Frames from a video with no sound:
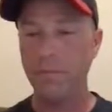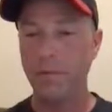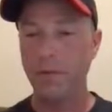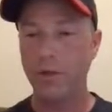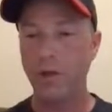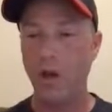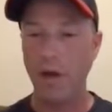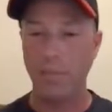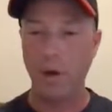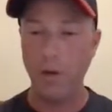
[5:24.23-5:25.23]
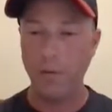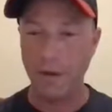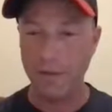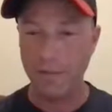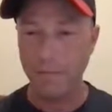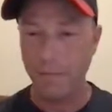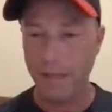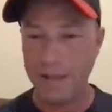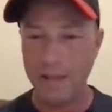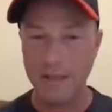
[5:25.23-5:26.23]
Sean, perfect.
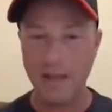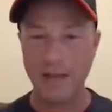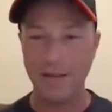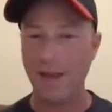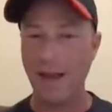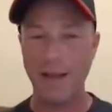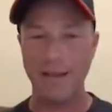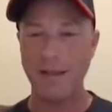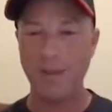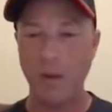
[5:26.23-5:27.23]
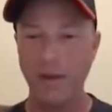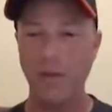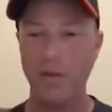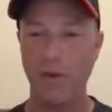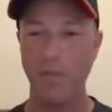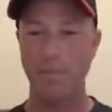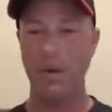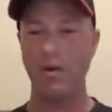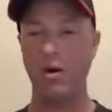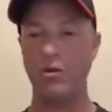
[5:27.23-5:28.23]
That's exactly. That's what I love about
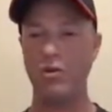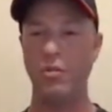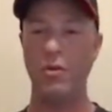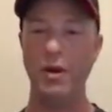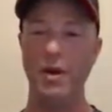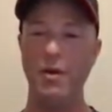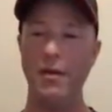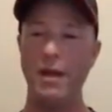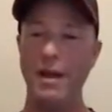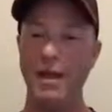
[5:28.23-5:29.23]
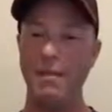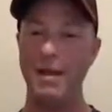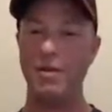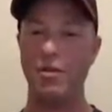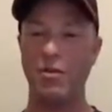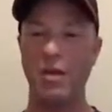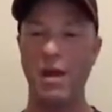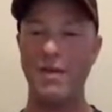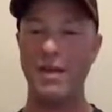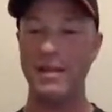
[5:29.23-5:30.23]
Guard 2.0. It makes the crew
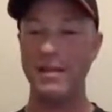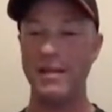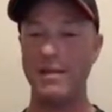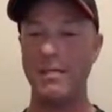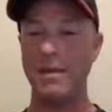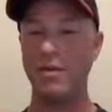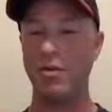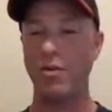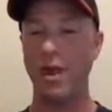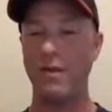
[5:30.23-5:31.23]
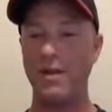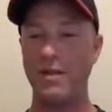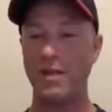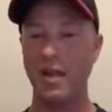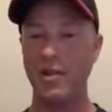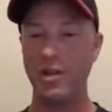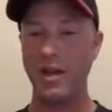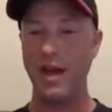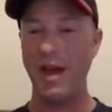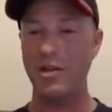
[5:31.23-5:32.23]
have it. He says it makes the crew have a
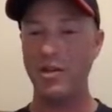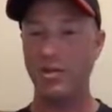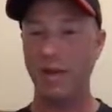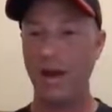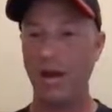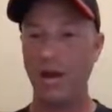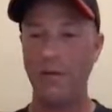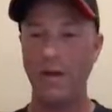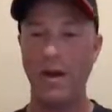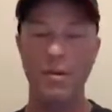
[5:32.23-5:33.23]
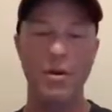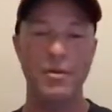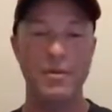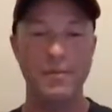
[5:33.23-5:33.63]
discussion, not just rattle off numbers.